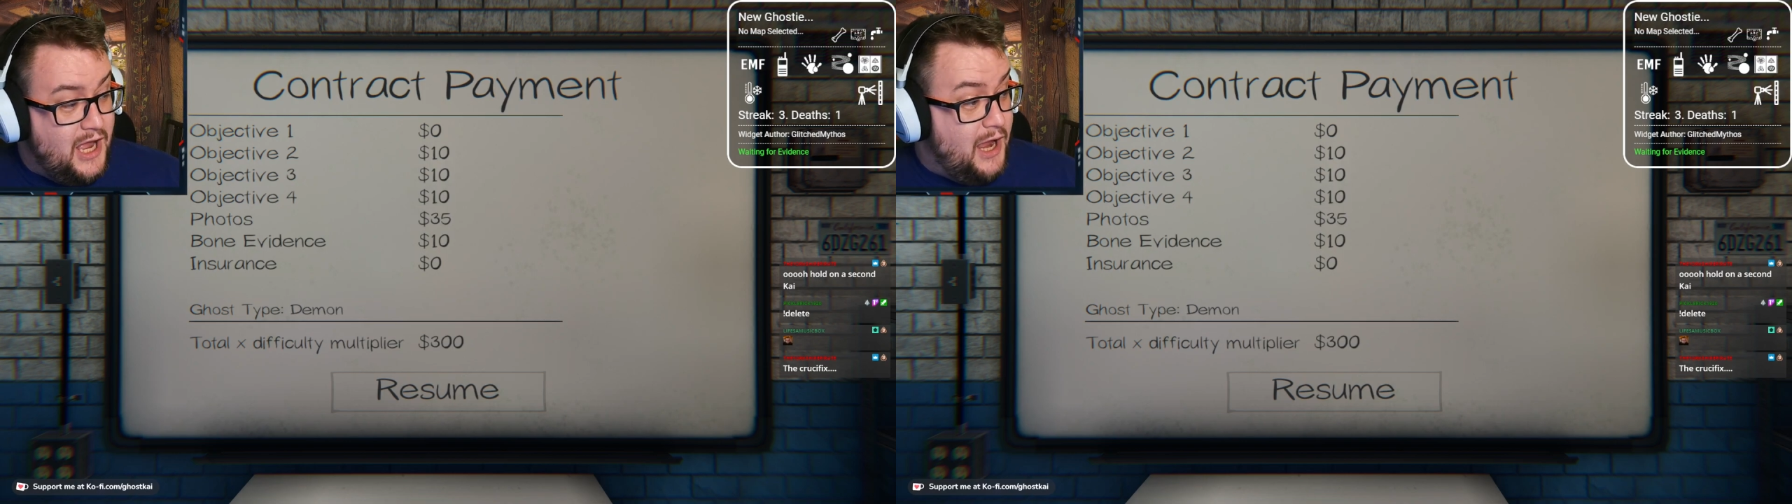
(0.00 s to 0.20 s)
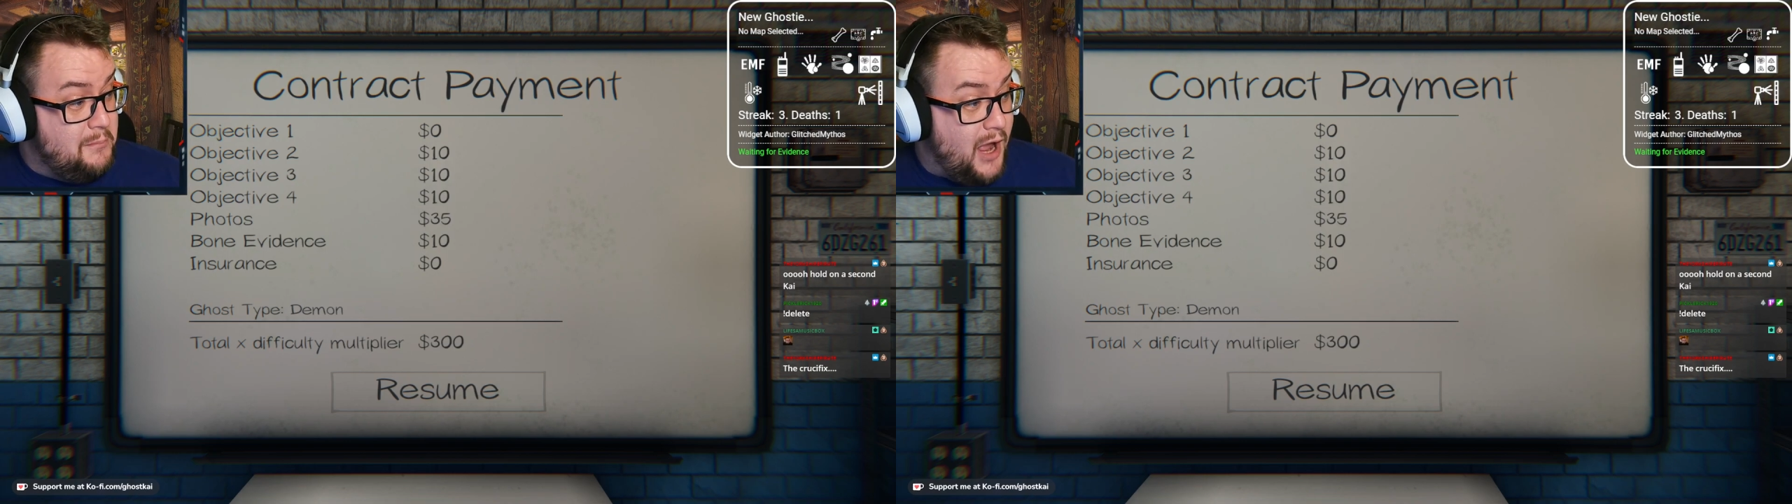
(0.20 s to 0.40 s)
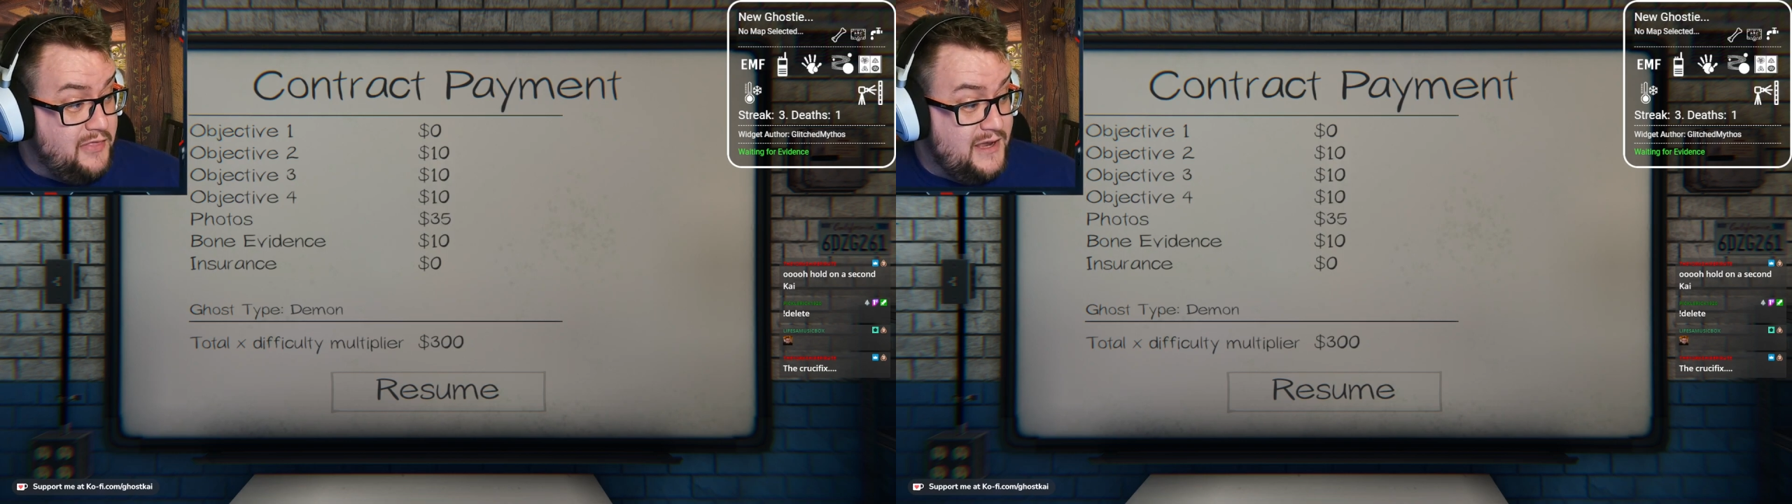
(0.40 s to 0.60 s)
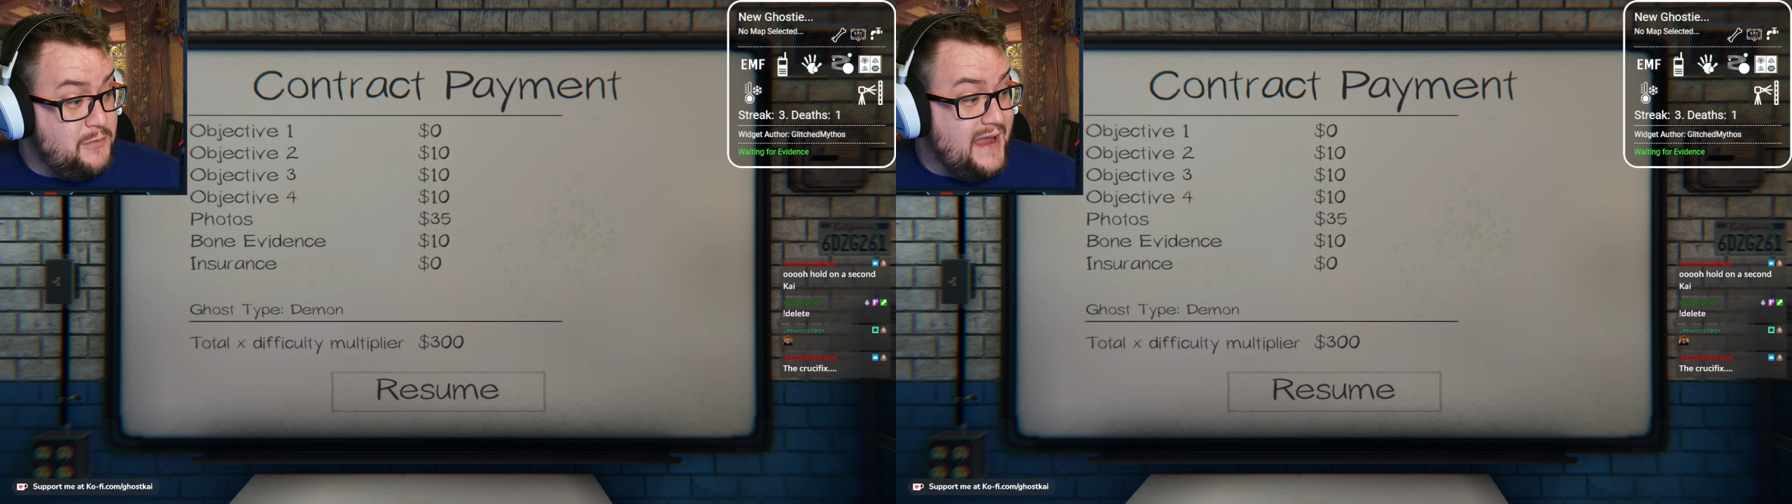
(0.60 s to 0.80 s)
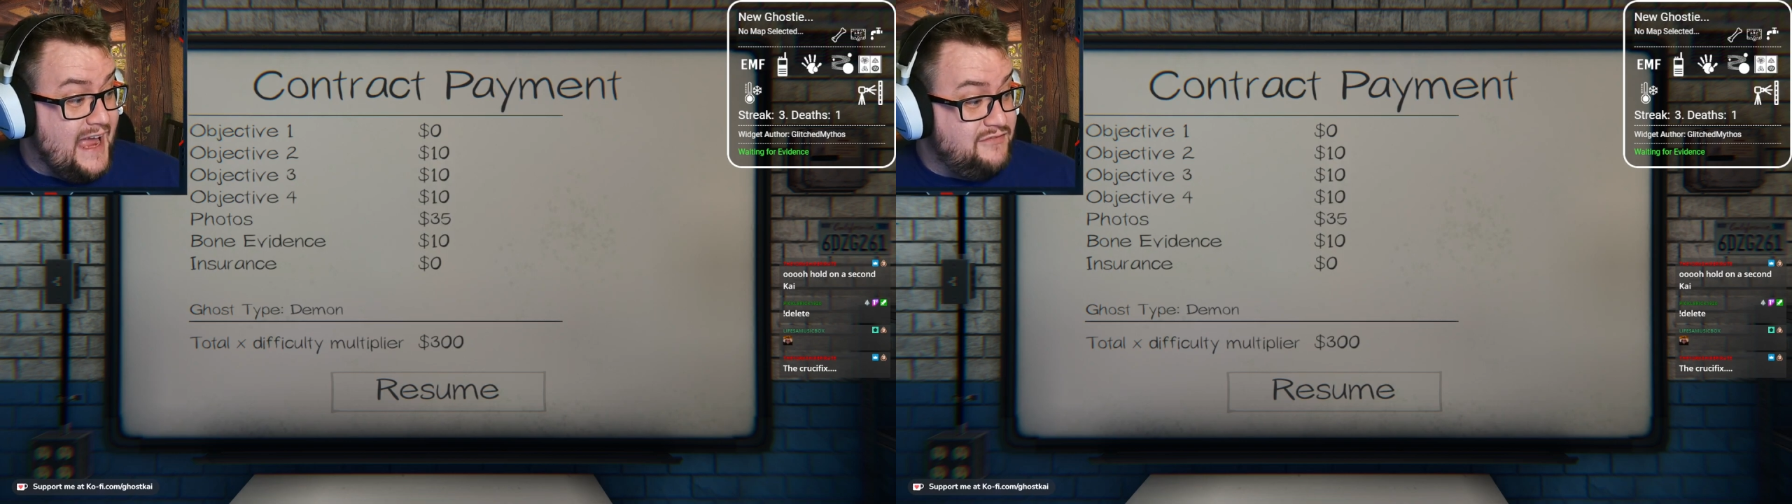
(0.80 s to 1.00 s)
I, I think
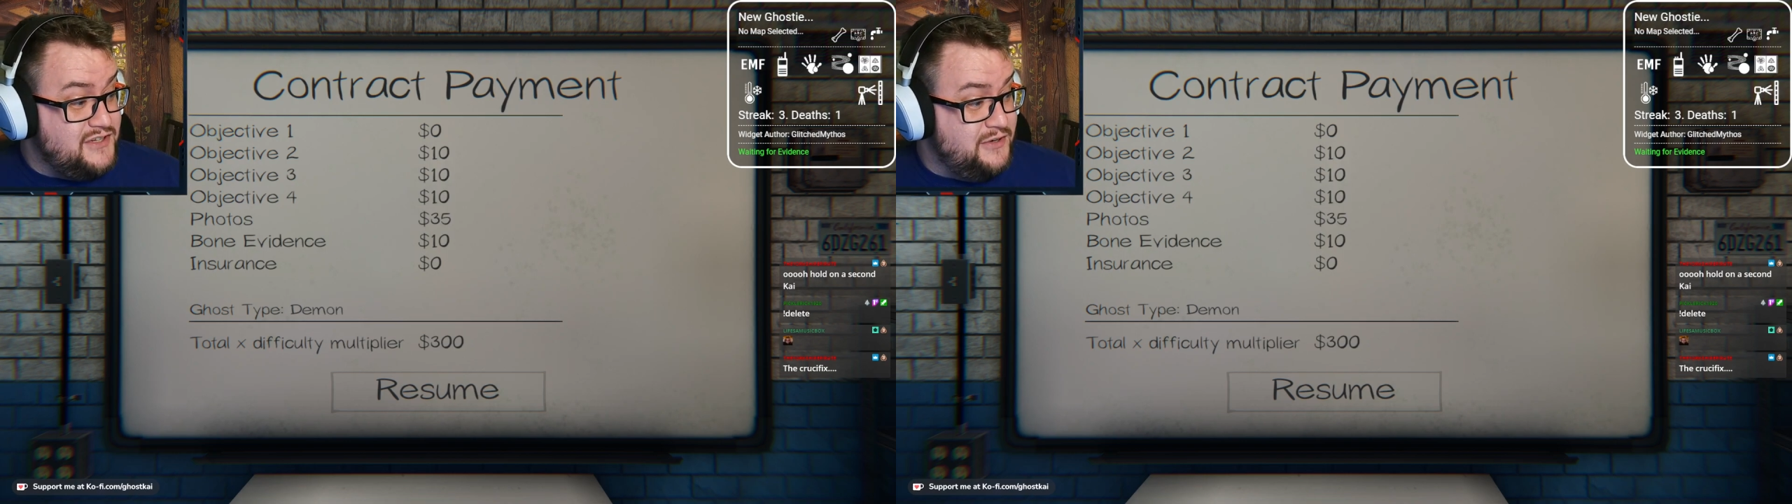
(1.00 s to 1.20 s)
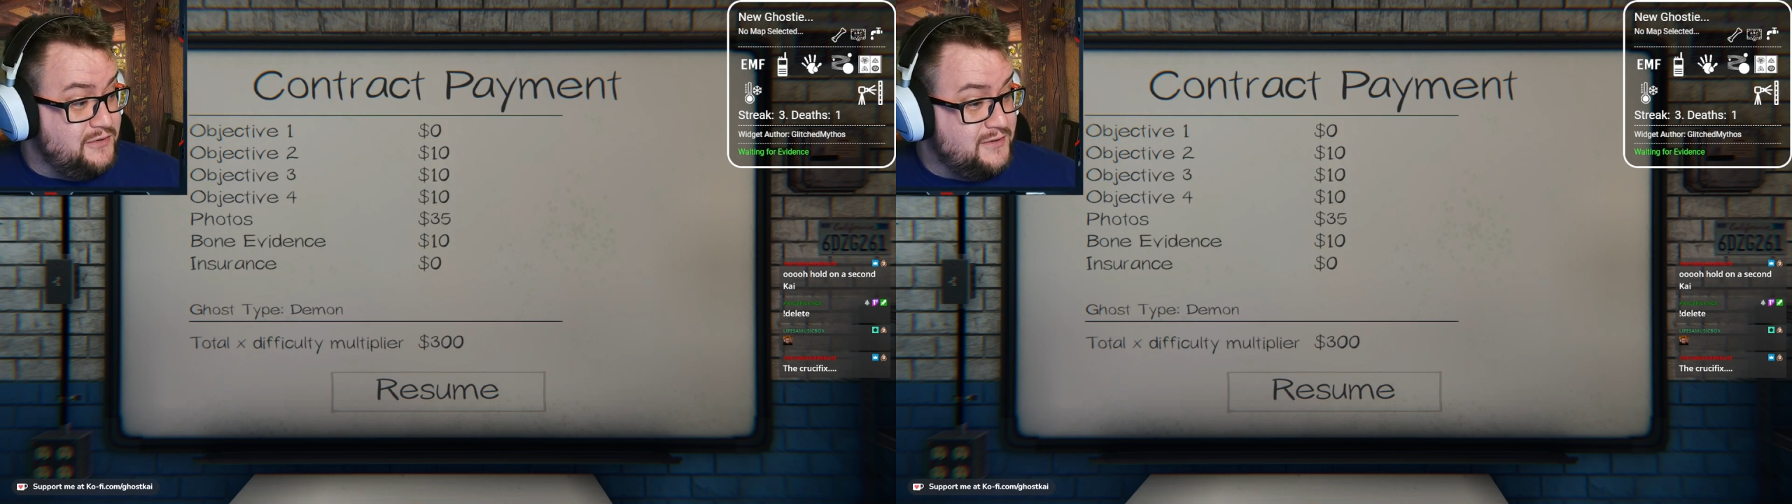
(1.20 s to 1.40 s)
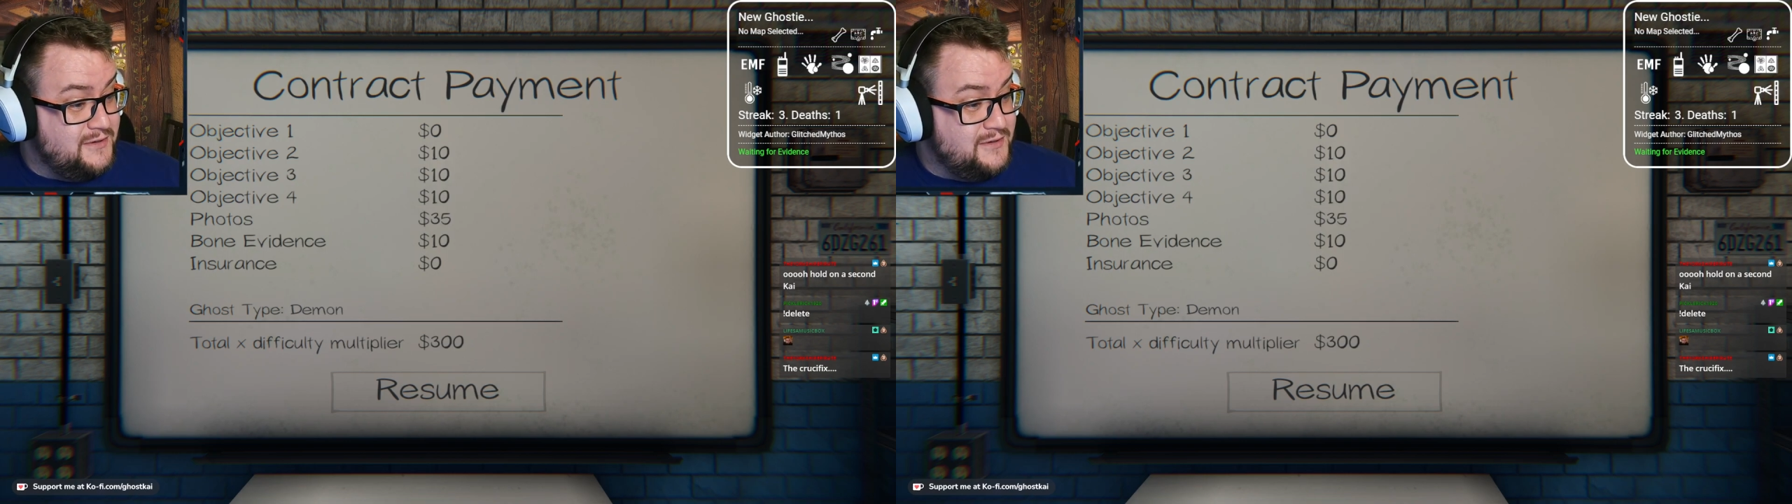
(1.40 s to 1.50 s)
we have to.